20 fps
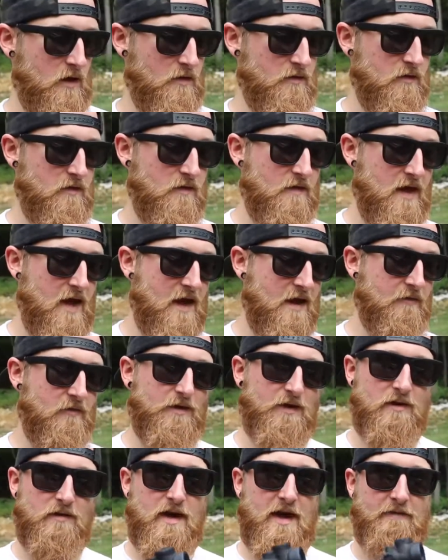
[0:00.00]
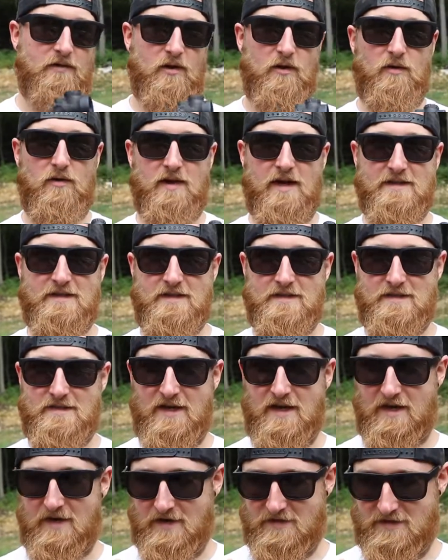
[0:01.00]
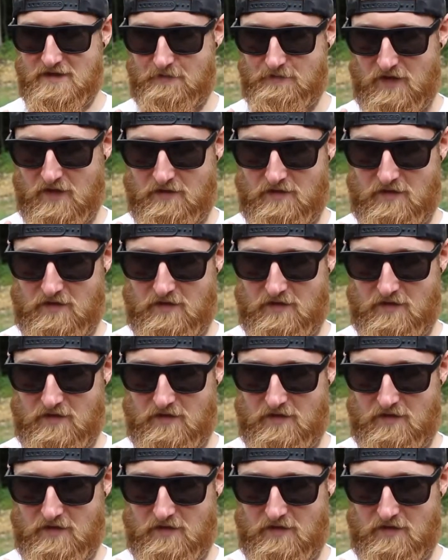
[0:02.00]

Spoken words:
Other than that, I really don't have a whole lot to say, except I